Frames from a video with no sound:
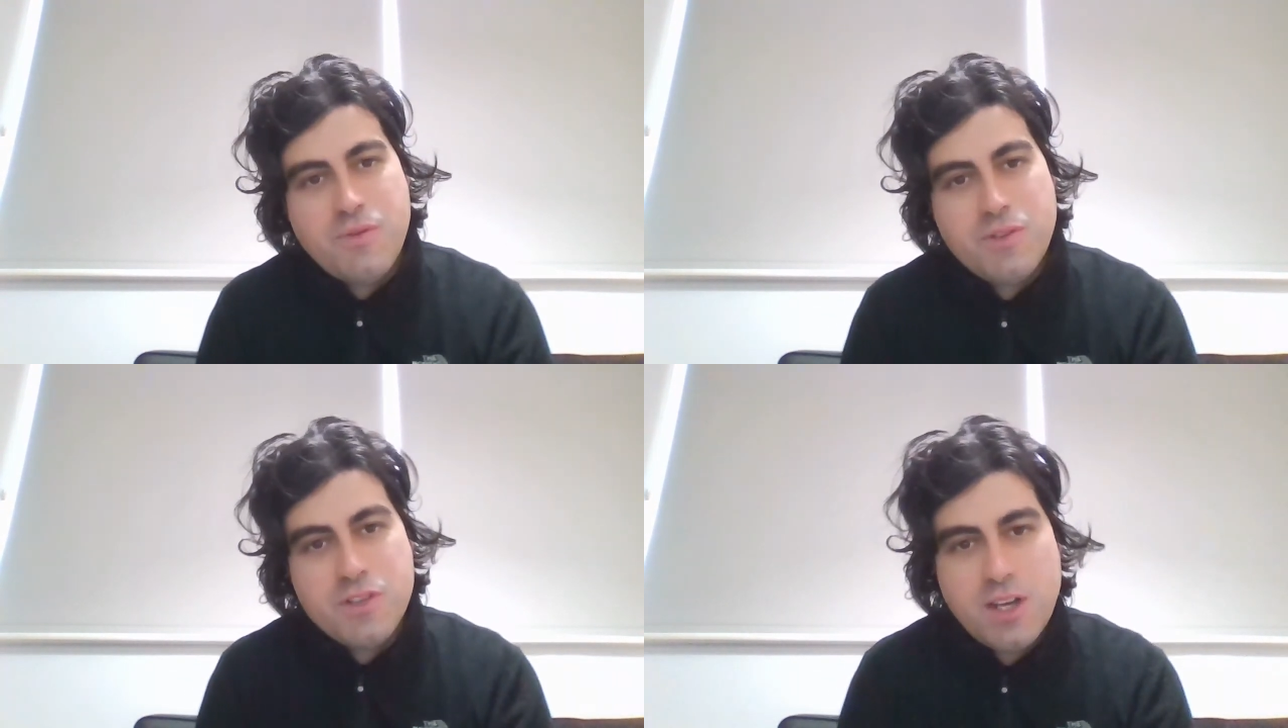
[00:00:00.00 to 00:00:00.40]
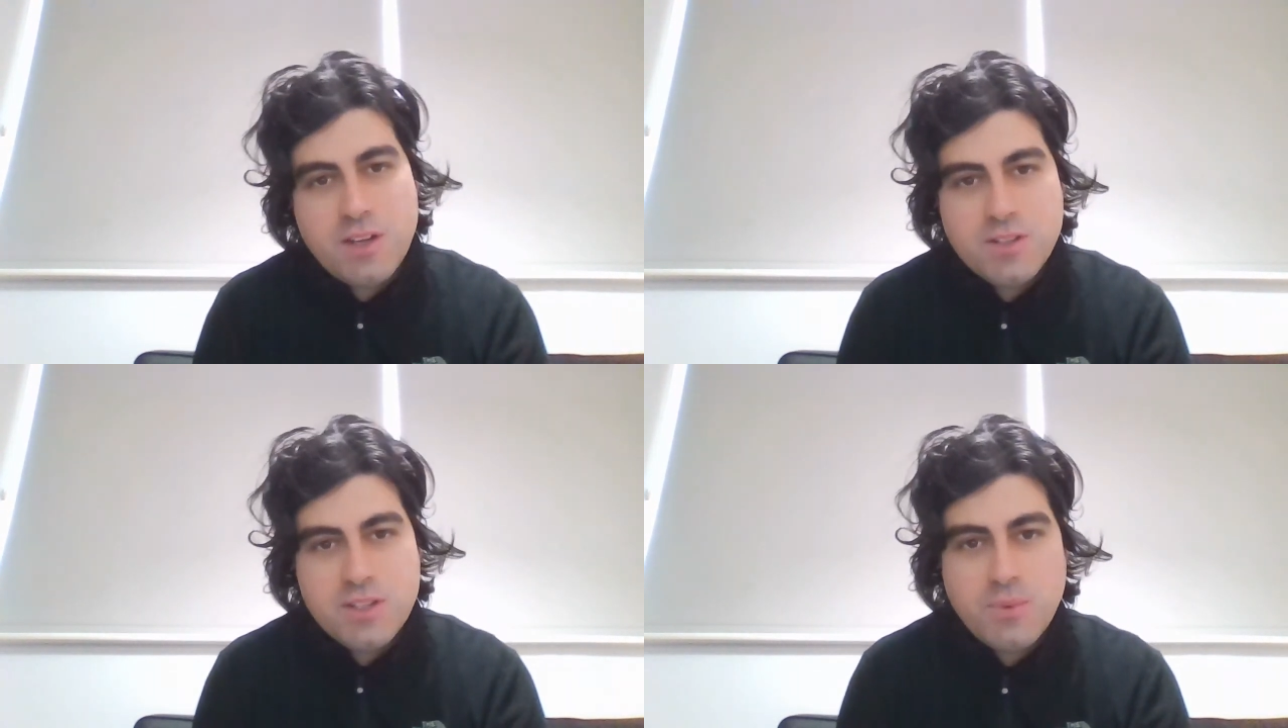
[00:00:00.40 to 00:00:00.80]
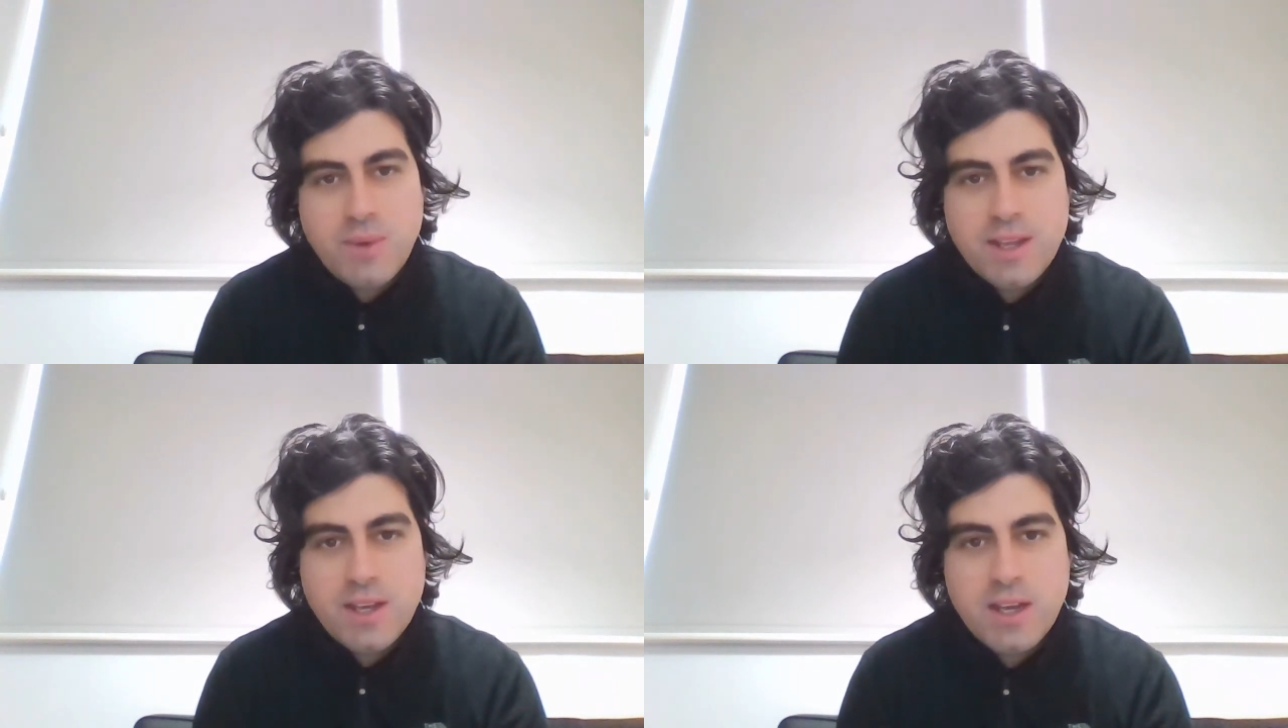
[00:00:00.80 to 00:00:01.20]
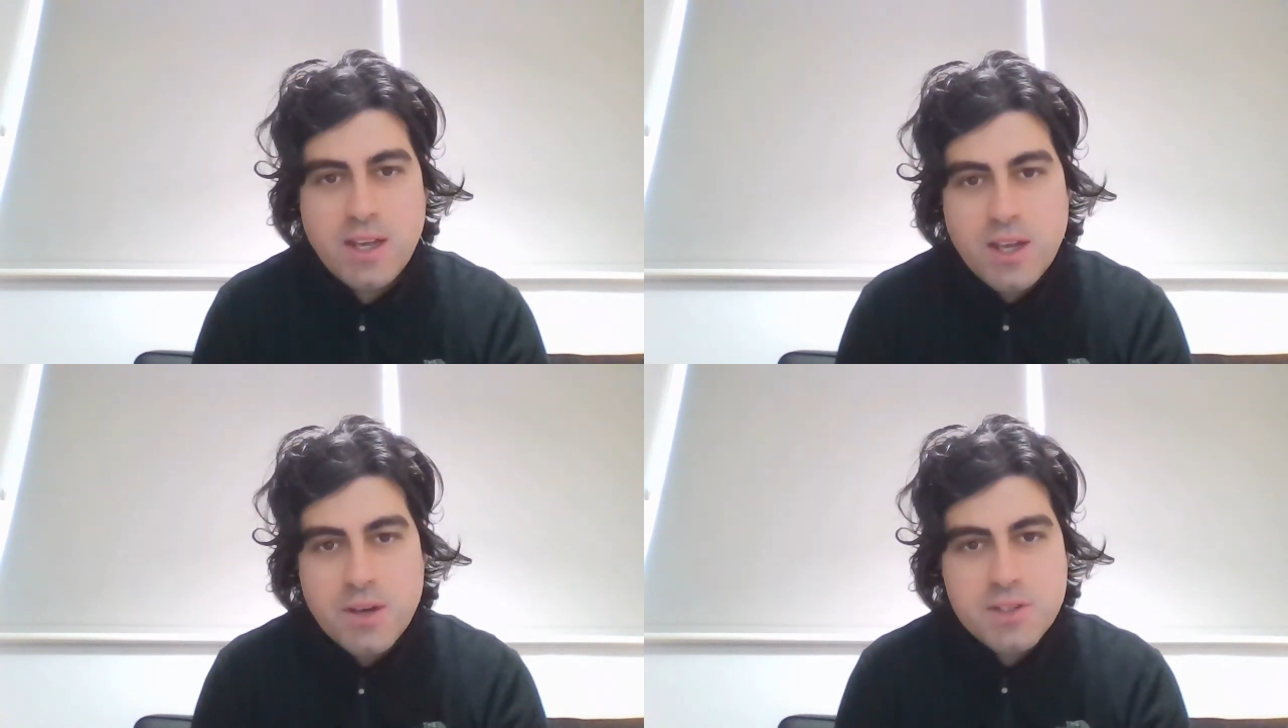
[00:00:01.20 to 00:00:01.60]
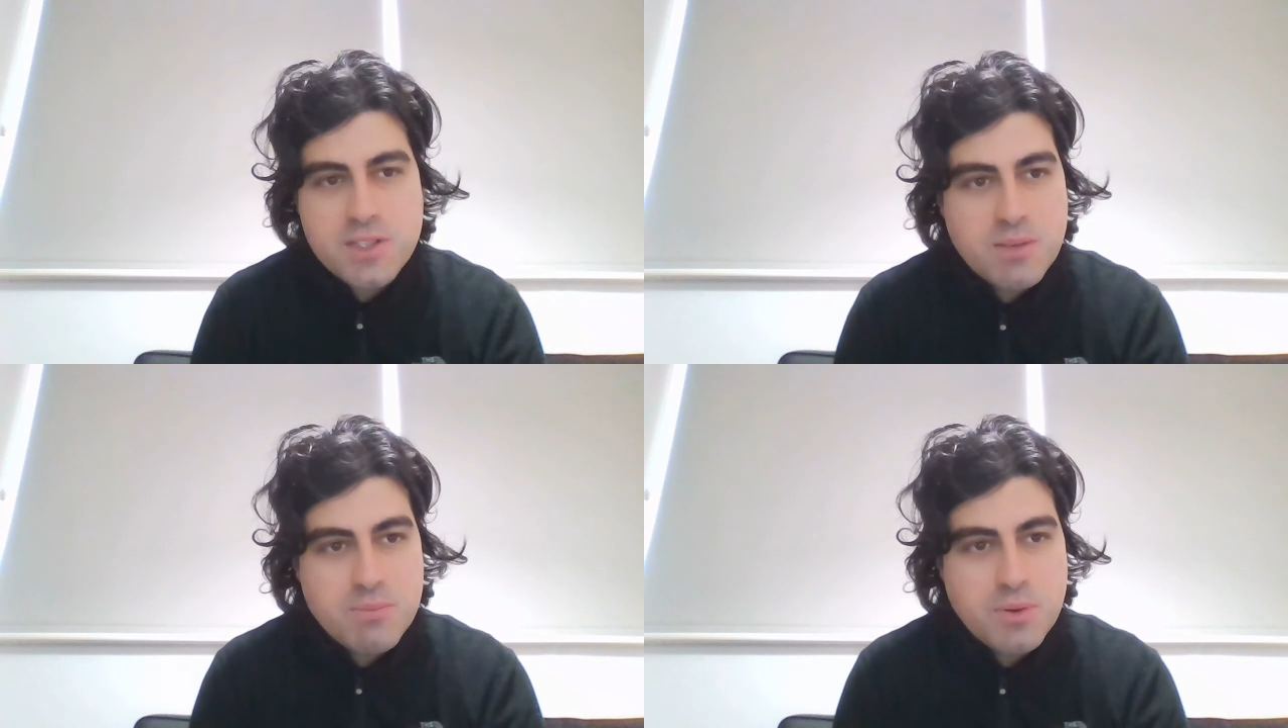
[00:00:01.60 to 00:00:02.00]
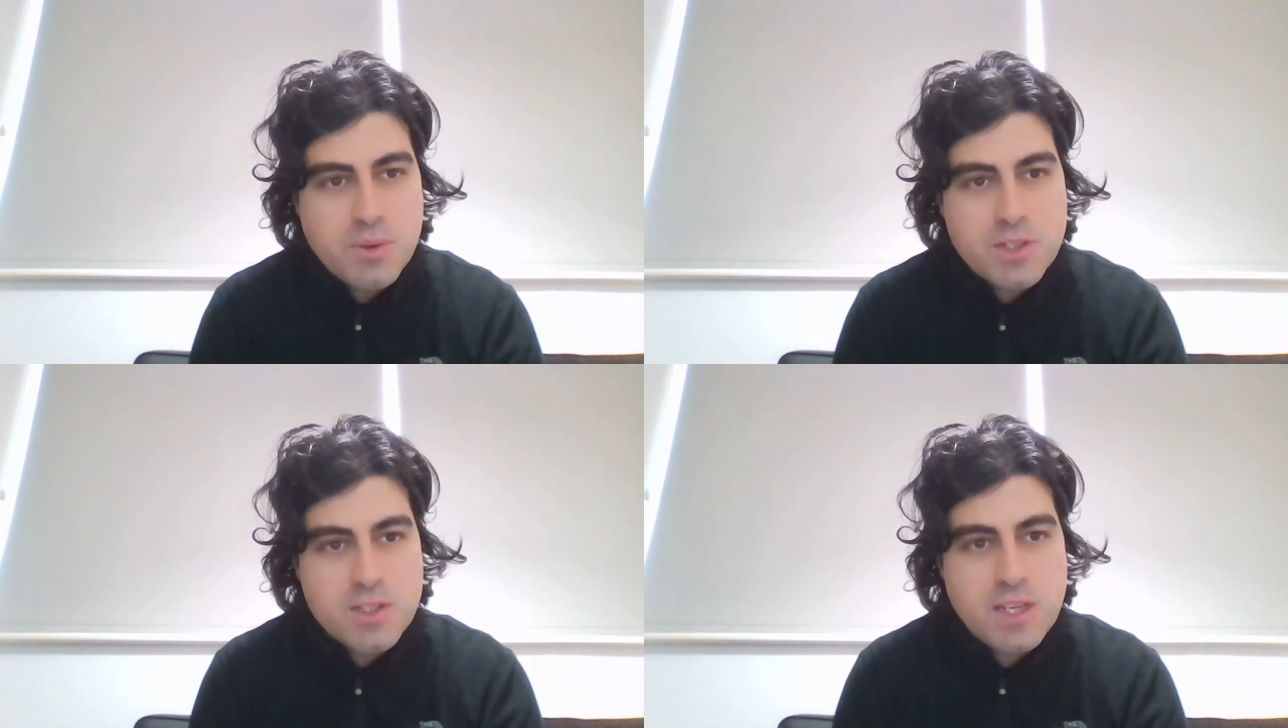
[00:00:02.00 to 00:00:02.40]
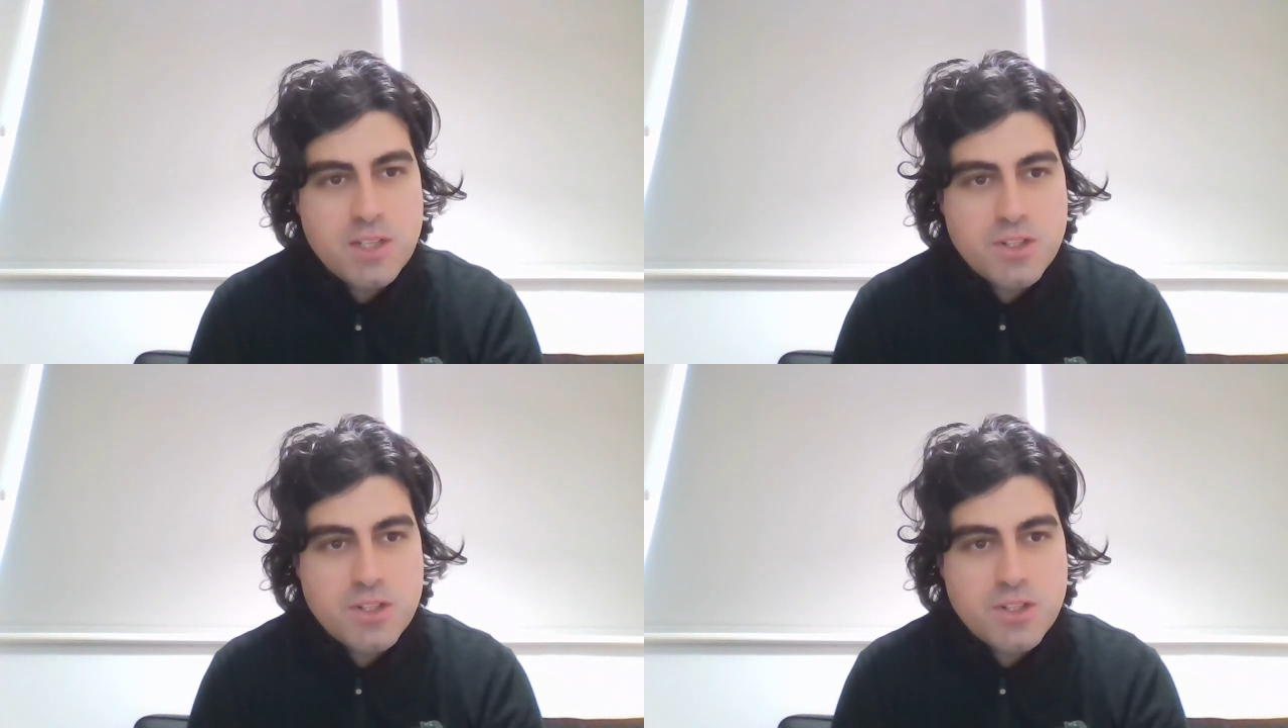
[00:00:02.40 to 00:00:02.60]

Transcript: for Chelsea winger Christian Pulisic,